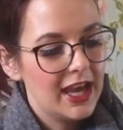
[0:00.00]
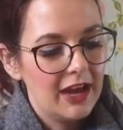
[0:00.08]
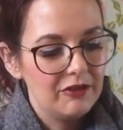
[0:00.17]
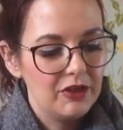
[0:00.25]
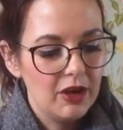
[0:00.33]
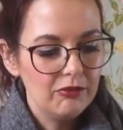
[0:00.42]

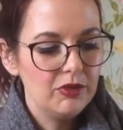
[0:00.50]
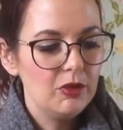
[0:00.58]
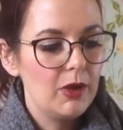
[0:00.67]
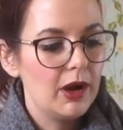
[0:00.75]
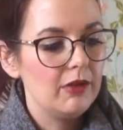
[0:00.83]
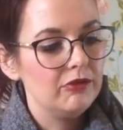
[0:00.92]
I've gone for
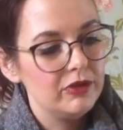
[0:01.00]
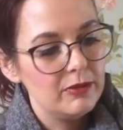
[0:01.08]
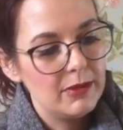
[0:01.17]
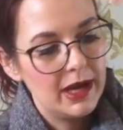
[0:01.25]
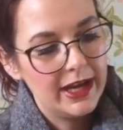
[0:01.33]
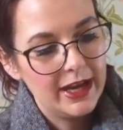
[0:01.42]
one for
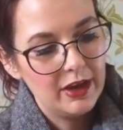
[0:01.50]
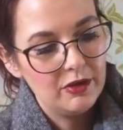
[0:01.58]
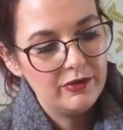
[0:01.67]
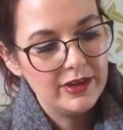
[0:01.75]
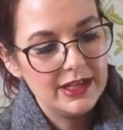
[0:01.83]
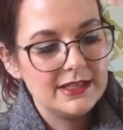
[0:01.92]
my
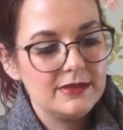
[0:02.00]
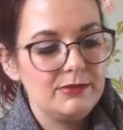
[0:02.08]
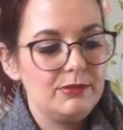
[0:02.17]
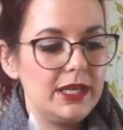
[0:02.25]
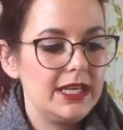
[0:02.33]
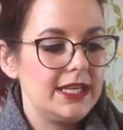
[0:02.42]
LV
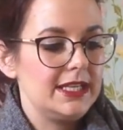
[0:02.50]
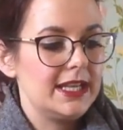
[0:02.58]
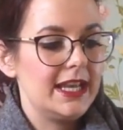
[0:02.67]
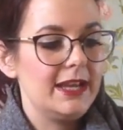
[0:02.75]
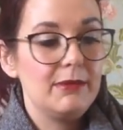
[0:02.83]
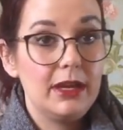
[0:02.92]

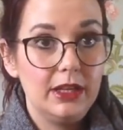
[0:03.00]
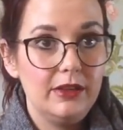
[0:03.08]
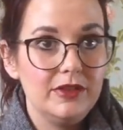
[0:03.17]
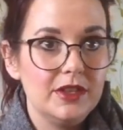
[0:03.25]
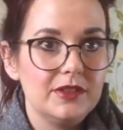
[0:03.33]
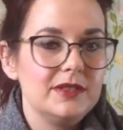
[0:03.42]
Speedy, my Louis
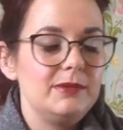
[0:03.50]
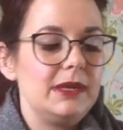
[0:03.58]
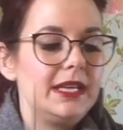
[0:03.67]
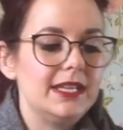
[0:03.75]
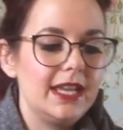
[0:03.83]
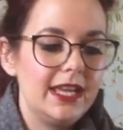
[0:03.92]
Vuitton
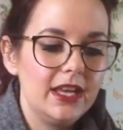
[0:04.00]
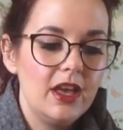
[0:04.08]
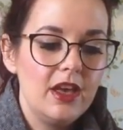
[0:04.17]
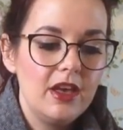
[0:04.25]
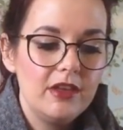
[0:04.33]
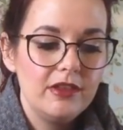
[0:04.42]
Speedy,
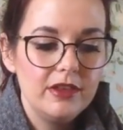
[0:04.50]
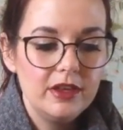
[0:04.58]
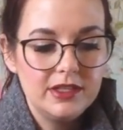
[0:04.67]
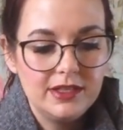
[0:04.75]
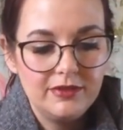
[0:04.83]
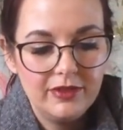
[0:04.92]

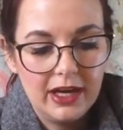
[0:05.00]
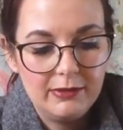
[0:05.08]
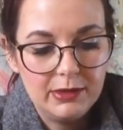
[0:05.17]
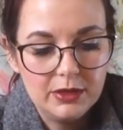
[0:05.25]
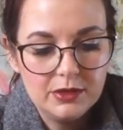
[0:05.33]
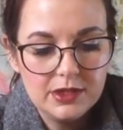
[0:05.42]
35.
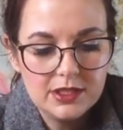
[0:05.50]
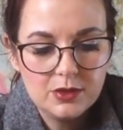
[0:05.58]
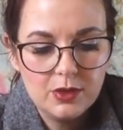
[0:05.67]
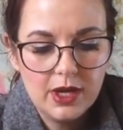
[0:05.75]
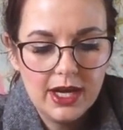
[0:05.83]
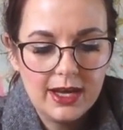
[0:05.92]
Because it's
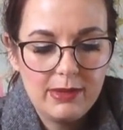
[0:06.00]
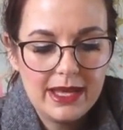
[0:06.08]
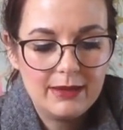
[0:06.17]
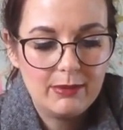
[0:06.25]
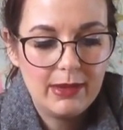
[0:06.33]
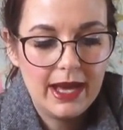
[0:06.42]
quite a
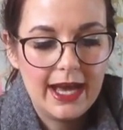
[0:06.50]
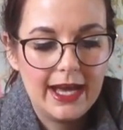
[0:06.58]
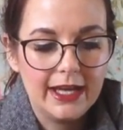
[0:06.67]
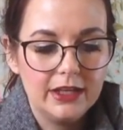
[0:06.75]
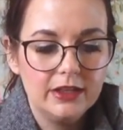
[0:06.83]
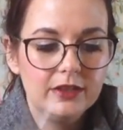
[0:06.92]
big
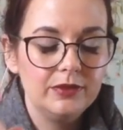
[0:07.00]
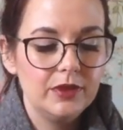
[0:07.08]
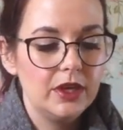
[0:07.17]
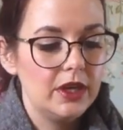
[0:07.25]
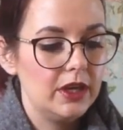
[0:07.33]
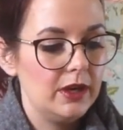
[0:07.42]
bag,
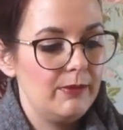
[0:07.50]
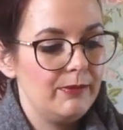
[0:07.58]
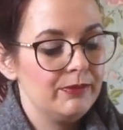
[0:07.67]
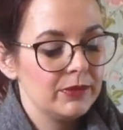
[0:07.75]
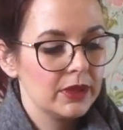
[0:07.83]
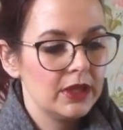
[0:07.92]

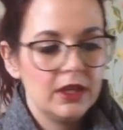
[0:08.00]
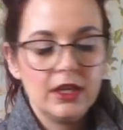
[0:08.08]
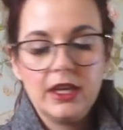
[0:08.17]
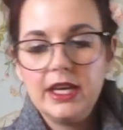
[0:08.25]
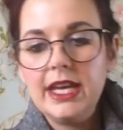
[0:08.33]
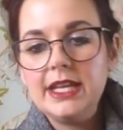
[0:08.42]

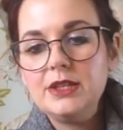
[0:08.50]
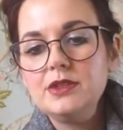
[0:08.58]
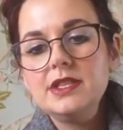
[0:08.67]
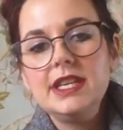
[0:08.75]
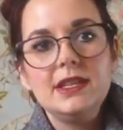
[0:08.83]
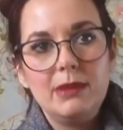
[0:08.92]
it does
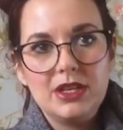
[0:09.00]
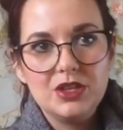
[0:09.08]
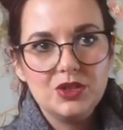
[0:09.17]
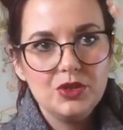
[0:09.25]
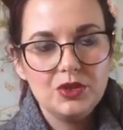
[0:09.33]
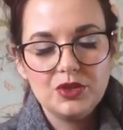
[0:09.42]
need a bit of
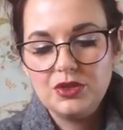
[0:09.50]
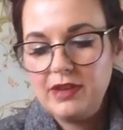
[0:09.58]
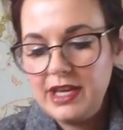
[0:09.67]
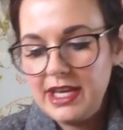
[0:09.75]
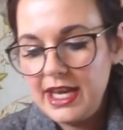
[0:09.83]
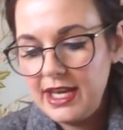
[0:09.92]
structure
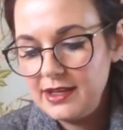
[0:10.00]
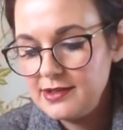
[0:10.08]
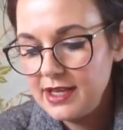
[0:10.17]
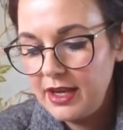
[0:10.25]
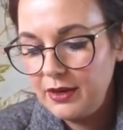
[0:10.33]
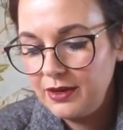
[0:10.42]
in it.
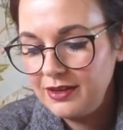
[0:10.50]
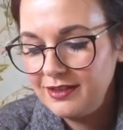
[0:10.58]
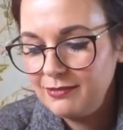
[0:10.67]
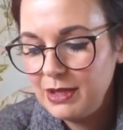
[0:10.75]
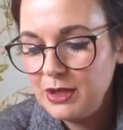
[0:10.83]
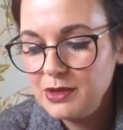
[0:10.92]
So
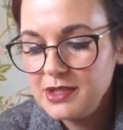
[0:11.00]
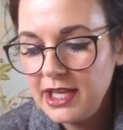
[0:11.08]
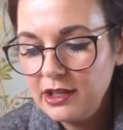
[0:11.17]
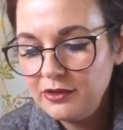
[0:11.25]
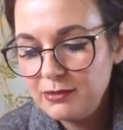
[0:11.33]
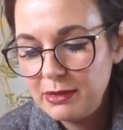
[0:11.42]
because I
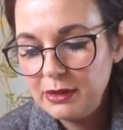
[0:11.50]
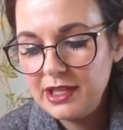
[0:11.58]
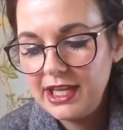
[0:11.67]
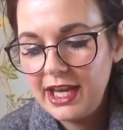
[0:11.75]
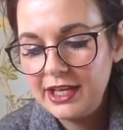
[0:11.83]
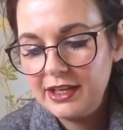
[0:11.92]
loved my other
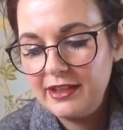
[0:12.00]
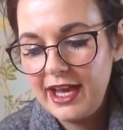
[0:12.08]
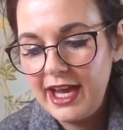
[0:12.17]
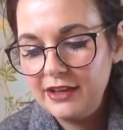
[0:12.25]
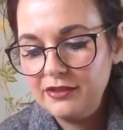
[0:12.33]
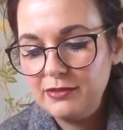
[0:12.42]
liner that I
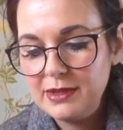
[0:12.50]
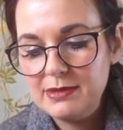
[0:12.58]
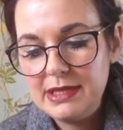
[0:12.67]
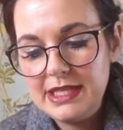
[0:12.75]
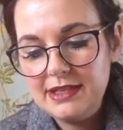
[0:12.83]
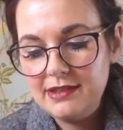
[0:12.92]
had for my
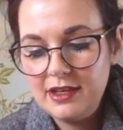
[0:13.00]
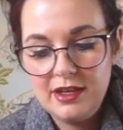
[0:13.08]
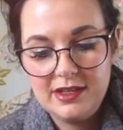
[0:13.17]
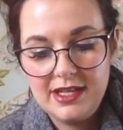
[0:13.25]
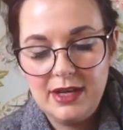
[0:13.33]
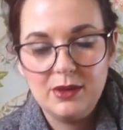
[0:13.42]
Speedy
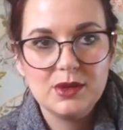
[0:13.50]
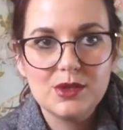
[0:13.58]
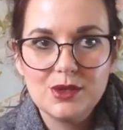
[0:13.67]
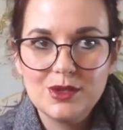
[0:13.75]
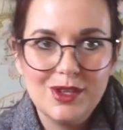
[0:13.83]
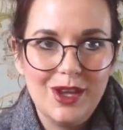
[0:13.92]
30, I was
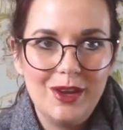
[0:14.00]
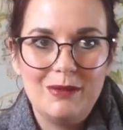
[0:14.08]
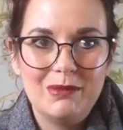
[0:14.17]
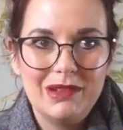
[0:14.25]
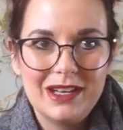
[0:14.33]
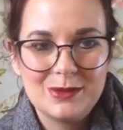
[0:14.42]
so
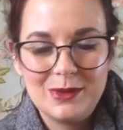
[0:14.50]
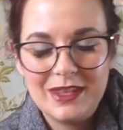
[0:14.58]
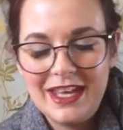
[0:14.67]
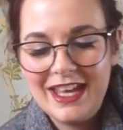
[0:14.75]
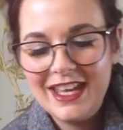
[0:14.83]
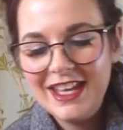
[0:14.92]
impressed with
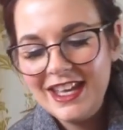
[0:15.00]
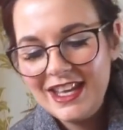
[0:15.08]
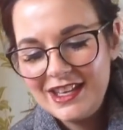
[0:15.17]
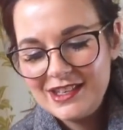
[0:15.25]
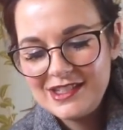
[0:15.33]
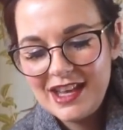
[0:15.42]
it.
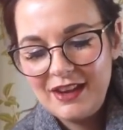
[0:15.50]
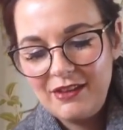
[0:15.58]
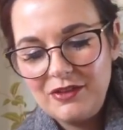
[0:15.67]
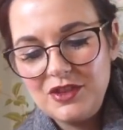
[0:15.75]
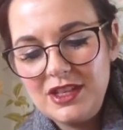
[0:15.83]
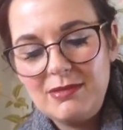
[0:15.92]
So
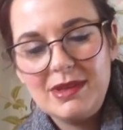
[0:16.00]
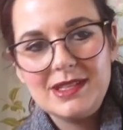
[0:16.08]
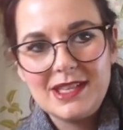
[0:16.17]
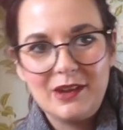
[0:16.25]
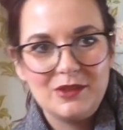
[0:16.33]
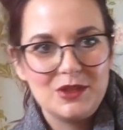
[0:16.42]
I've treated
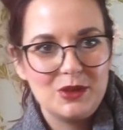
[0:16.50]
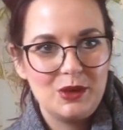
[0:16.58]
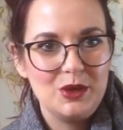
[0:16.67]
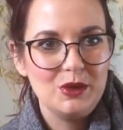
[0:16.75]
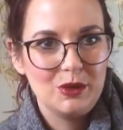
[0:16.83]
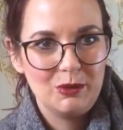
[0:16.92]
myself to
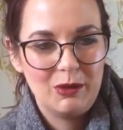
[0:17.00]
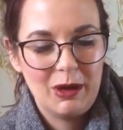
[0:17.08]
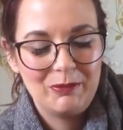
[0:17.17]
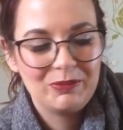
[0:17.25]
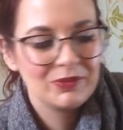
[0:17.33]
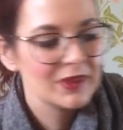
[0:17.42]
another
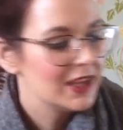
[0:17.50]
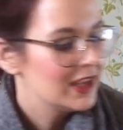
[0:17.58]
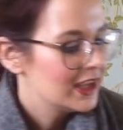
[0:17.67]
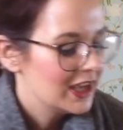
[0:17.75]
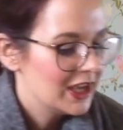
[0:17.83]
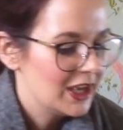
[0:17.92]
one.
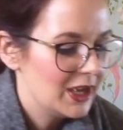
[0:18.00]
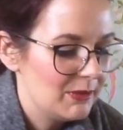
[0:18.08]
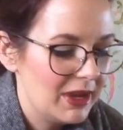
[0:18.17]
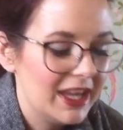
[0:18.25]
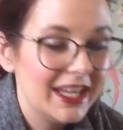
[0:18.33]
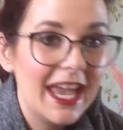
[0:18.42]

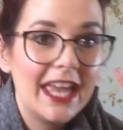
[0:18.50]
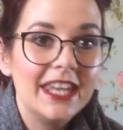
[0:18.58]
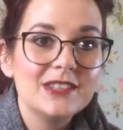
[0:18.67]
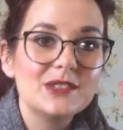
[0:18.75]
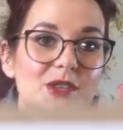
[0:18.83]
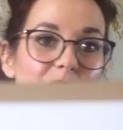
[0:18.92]
Again,
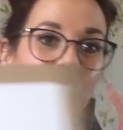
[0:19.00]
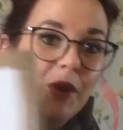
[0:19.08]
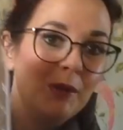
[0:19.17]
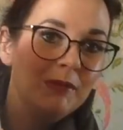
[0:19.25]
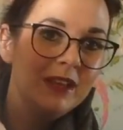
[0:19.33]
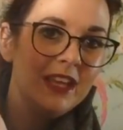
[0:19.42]
it's
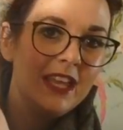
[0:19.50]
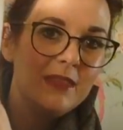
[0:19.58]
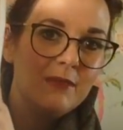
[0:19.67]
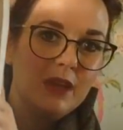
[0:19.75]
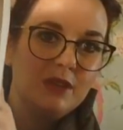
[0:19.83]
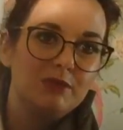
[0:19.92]
come in the
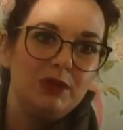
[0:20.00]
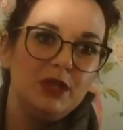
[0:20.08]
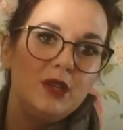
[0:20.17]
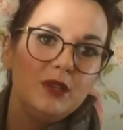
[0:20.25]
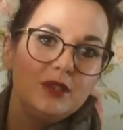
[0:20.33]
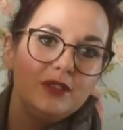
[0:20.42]
most
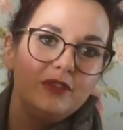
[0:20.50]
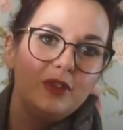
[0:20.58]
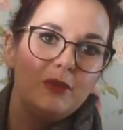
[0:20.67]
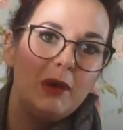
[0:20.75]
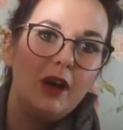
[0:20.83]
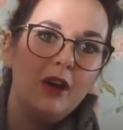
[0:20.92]
beautiful
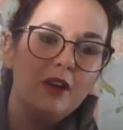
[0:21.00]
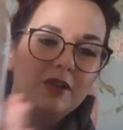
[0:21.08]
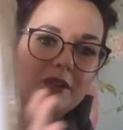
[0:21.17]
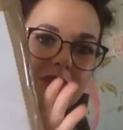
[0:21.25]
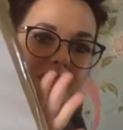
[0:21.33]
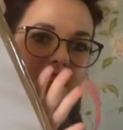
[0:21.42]

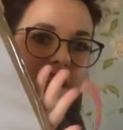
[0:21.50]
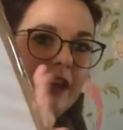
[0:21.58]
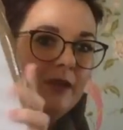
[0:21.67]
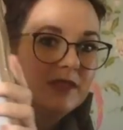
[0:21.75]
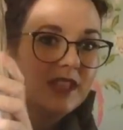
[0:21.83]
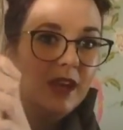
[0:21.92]
box.
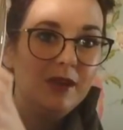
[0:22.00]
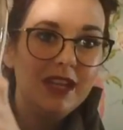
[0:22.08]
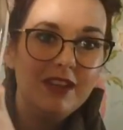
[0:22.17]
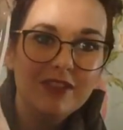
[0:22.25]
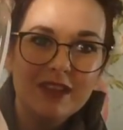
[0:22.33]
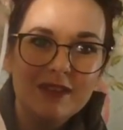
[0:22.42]
So
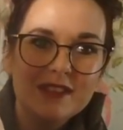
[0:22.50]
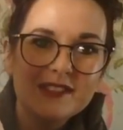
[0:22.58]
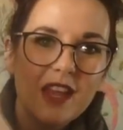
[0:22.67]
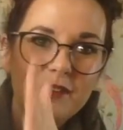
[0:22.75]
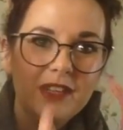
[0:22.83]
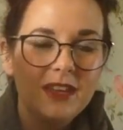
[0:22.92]
even though it's
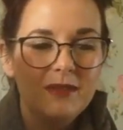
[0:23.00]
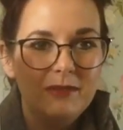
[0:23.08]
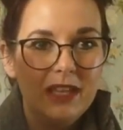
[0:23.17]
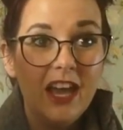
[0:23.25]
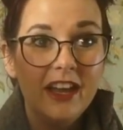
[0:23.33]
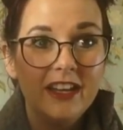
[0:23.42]
only a
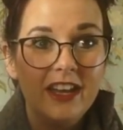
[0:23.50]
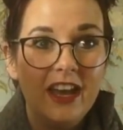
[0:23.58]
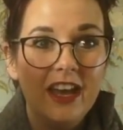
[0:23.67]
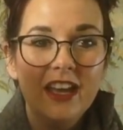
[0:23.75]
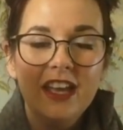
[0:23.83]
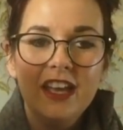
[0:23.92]

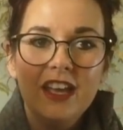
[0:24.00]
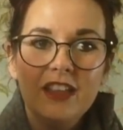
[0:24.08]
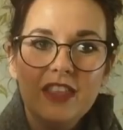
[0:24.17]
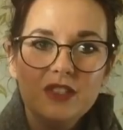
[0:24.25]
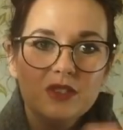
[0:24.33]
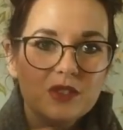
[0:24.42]
liner,
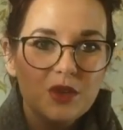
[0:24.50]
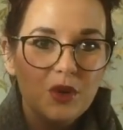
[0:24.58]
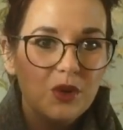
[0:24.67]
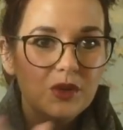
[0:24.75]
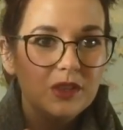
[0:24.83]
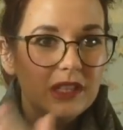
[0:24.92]
they're just
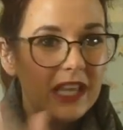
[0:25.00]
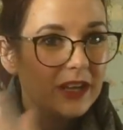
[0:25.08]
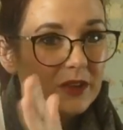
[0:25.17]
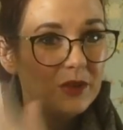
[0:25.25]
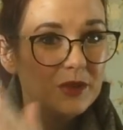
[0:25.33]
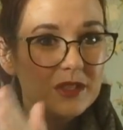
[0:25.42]

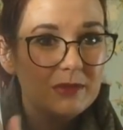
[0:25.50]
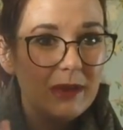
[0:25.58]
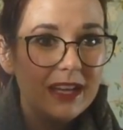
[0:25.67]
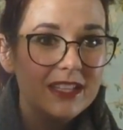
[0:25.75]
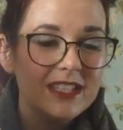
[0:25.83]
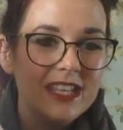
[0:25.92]
gorgeous
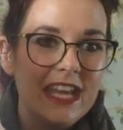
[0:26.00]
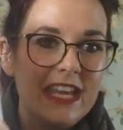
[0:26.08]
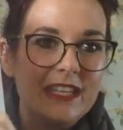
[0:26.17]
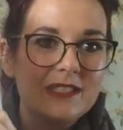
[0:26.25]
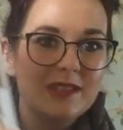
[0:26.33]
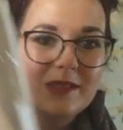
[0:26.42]

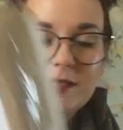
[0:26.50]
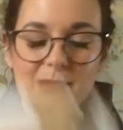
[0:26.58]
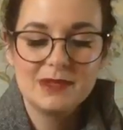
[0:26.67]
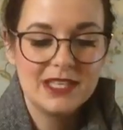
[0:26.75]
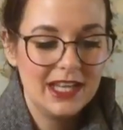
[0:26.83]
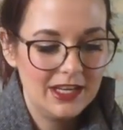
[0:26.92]
packaging. So it
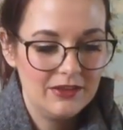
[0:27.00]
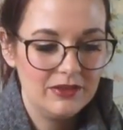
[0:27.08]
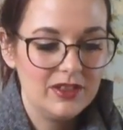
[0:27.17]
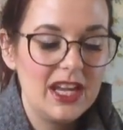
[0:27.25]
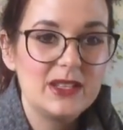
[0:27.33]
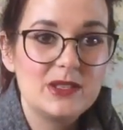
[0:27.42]
stops the liner
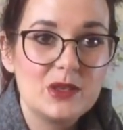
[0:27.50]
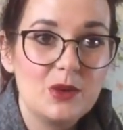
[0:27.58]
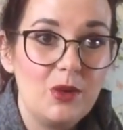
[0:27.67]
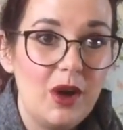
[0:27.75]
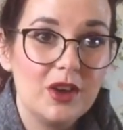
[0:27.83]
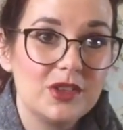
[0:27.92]
from getting
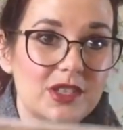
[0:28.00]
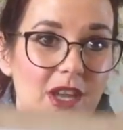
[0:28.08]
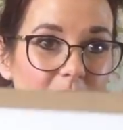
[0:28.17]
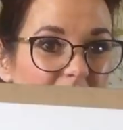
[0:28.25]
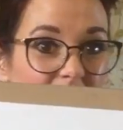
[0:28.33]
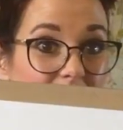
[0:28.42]
squashed.
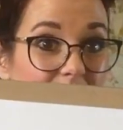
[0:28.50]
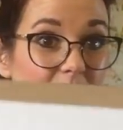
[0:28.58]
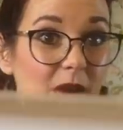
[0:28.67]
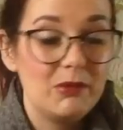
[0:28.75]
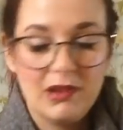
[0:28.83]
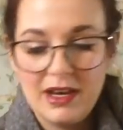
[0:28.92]
So
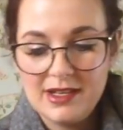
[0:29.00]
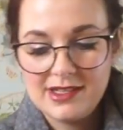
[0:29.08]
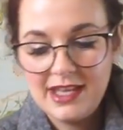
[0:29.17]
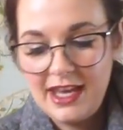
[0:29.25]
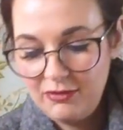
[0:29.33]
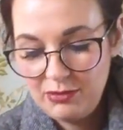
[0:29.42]

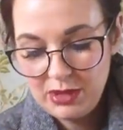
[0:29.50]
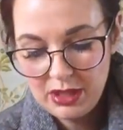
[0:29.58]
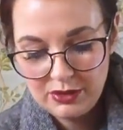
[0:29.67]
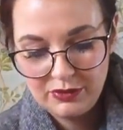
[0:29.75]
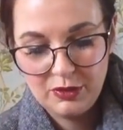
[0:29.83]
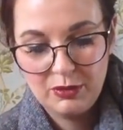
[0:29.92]
impressive,
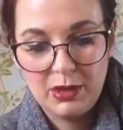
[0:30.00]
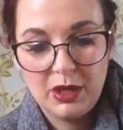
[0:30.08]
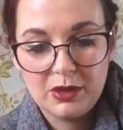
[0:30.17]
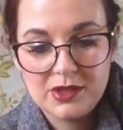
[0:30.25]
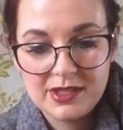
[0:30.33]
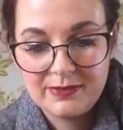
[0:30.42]
beautiful
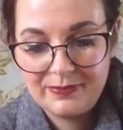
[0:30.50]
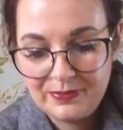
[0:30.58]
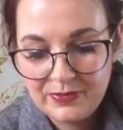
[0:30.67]
box.